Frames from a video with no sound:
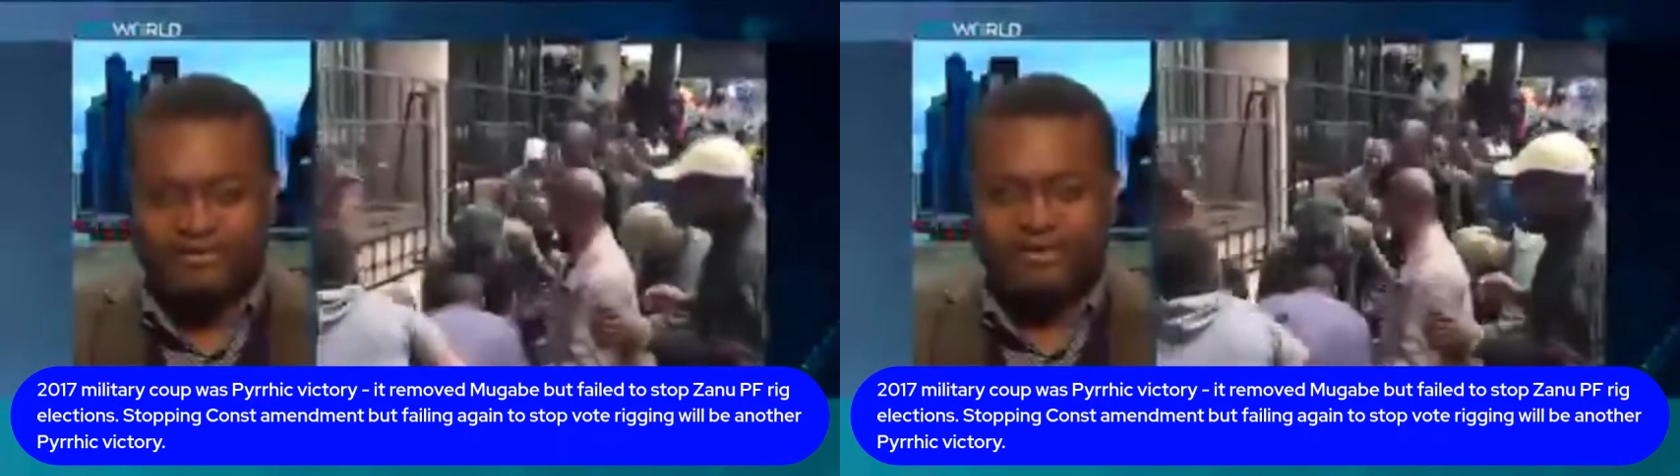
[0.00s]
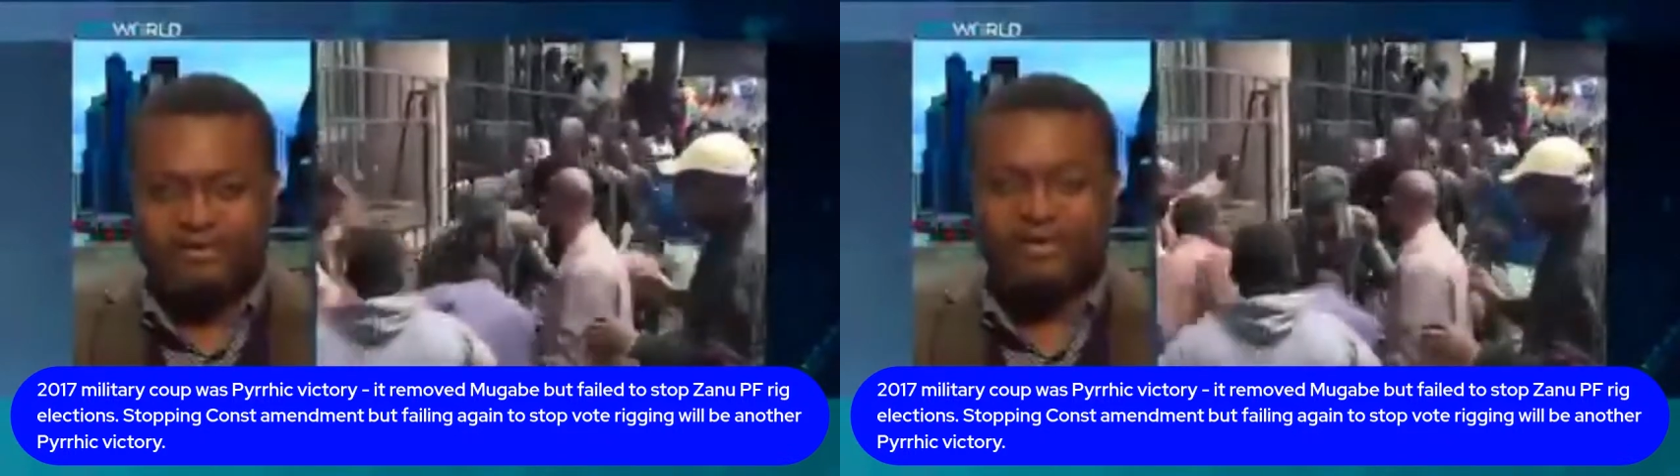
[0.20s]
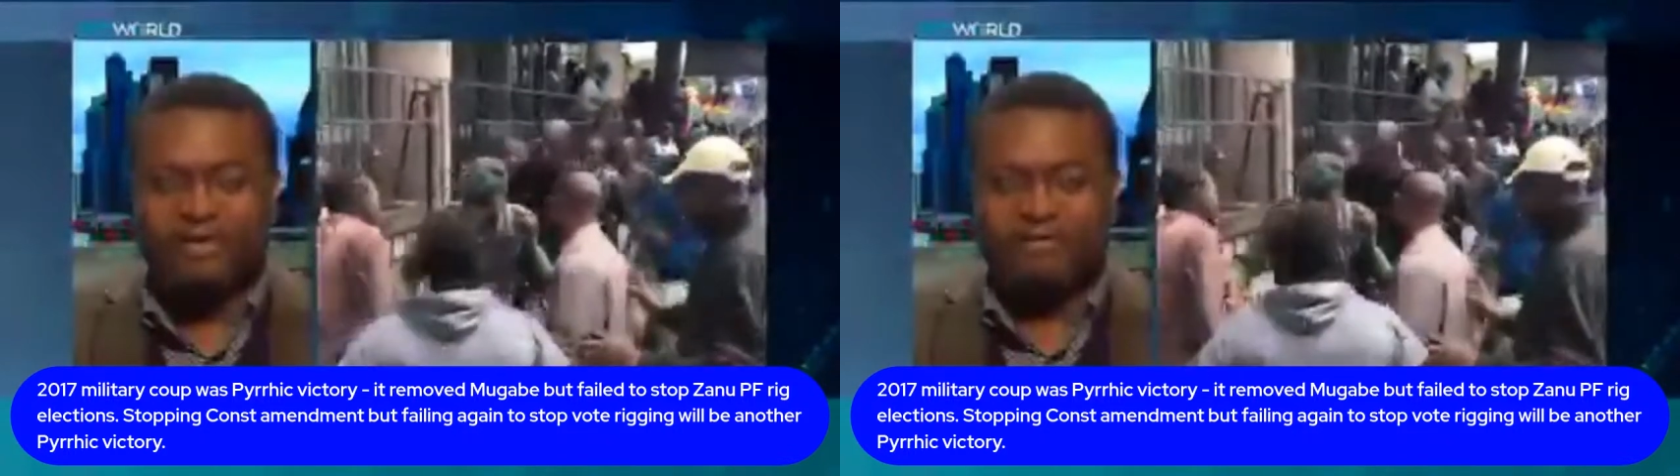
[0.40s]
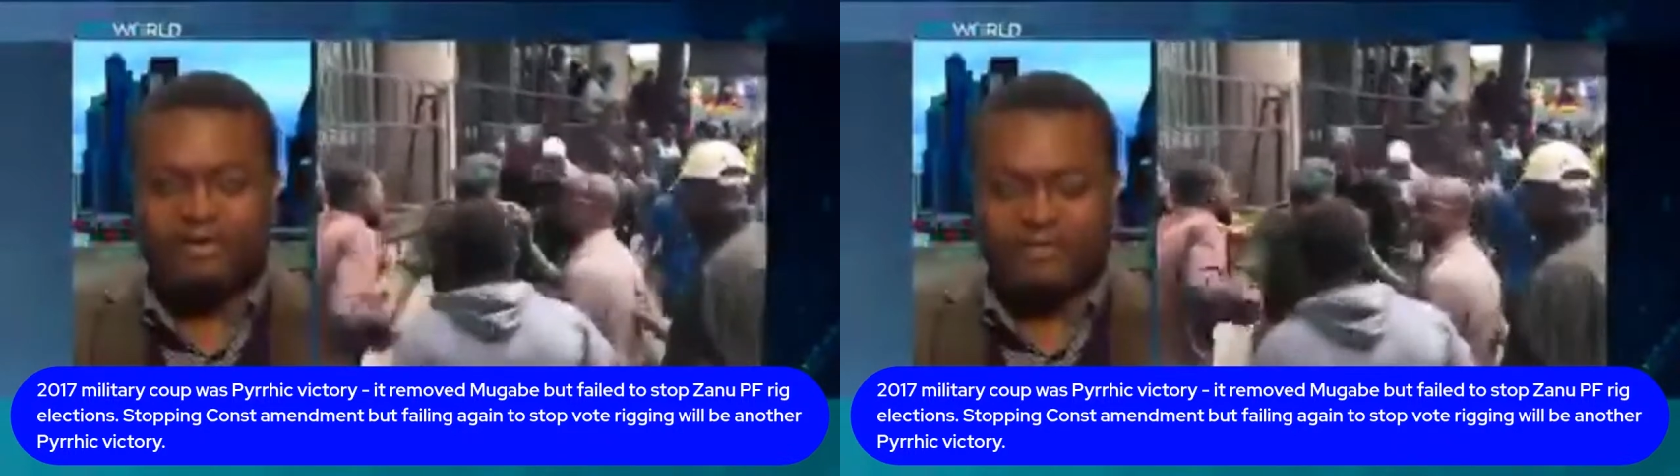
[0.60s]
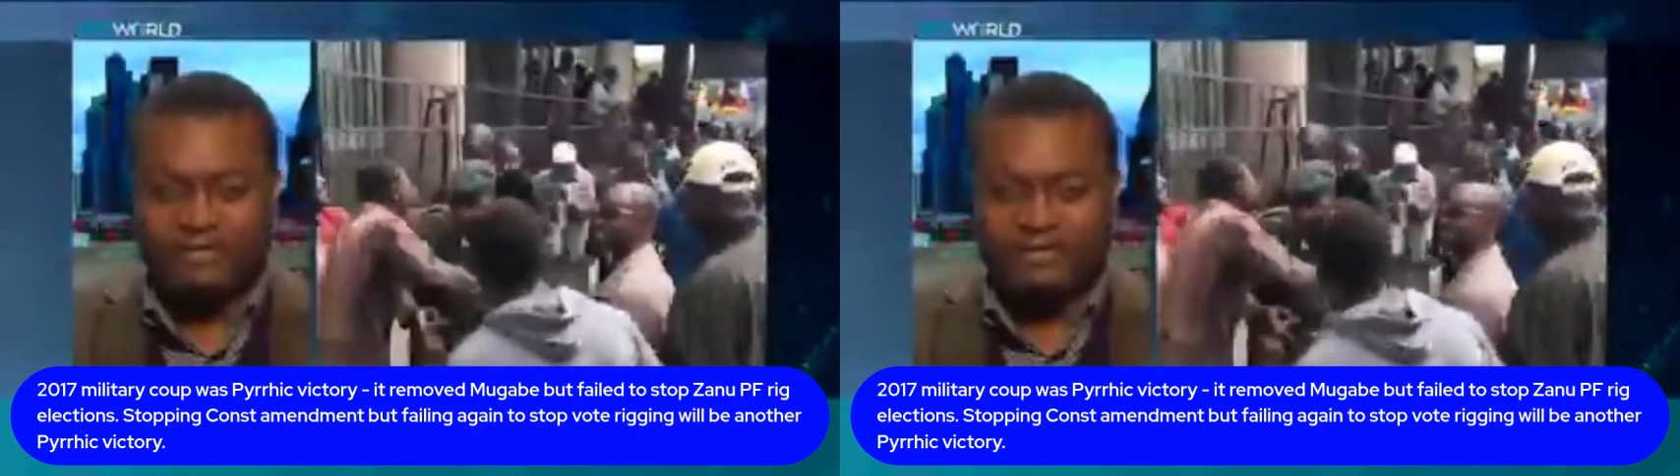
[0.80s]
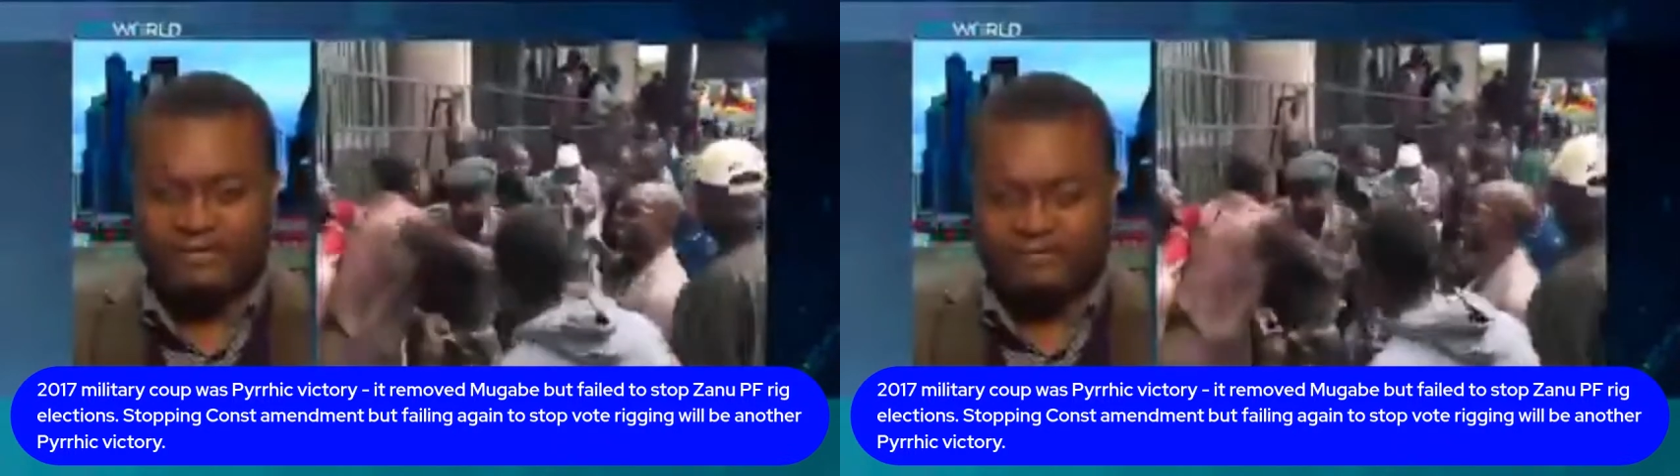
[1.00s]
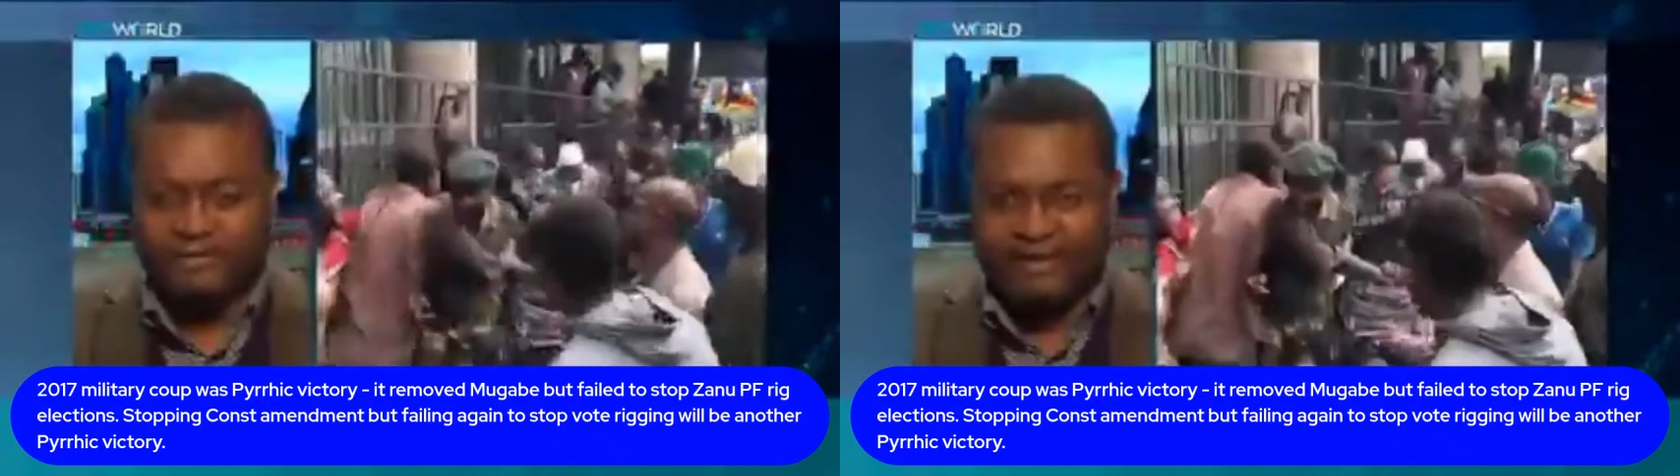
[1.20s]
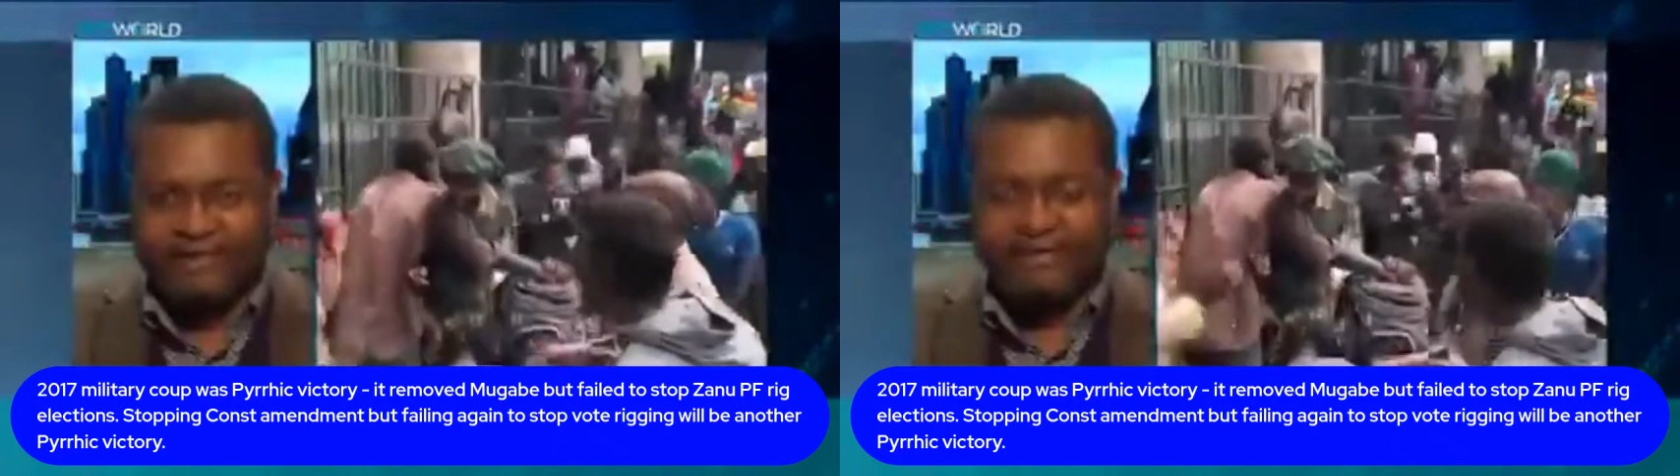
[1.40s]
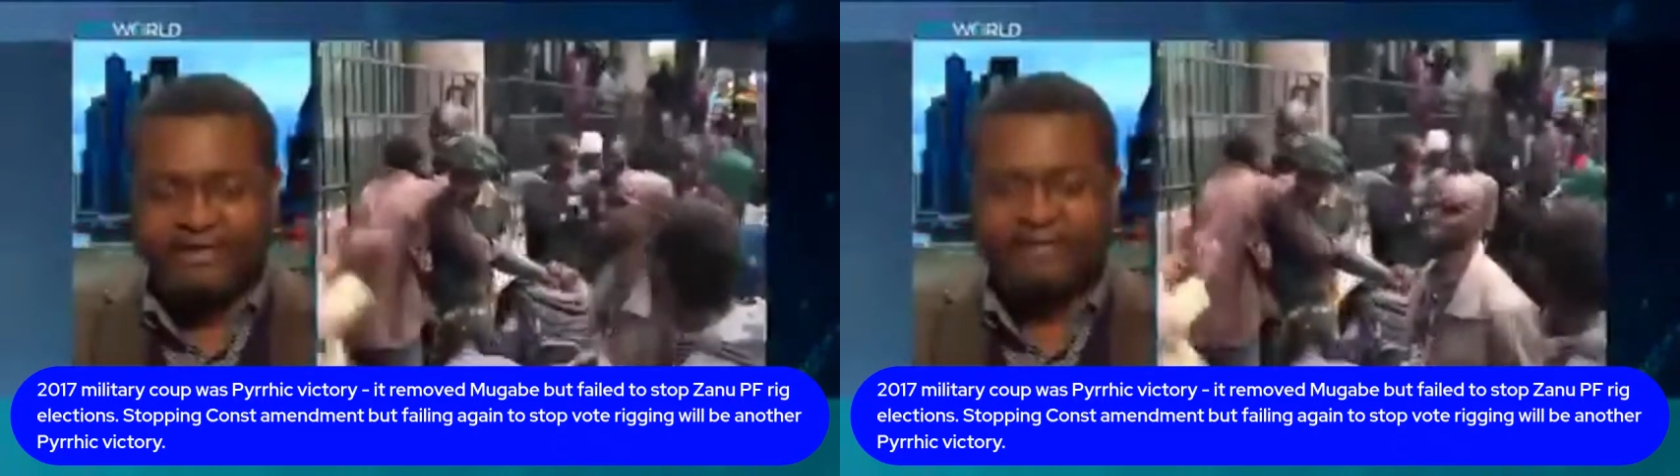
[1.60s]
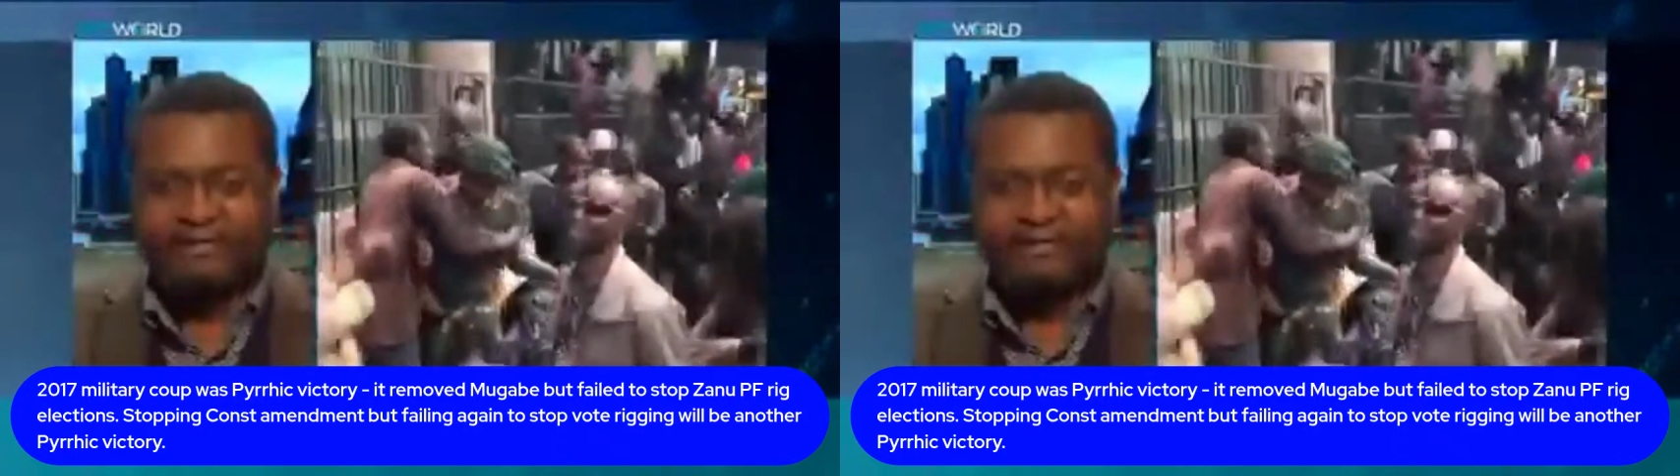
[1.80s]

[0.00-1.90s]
long, because he has failed,